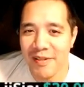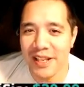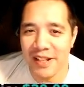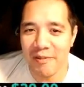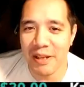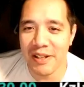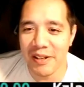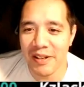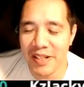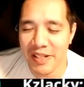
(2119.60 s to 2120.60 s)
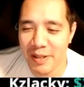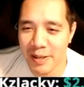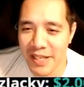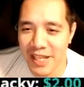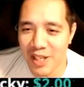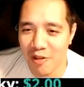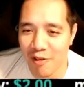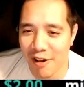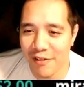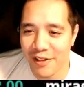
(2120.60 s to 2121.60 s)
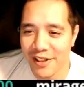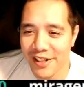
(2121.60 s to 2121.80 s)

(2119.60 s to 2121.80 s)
can sustain this forever.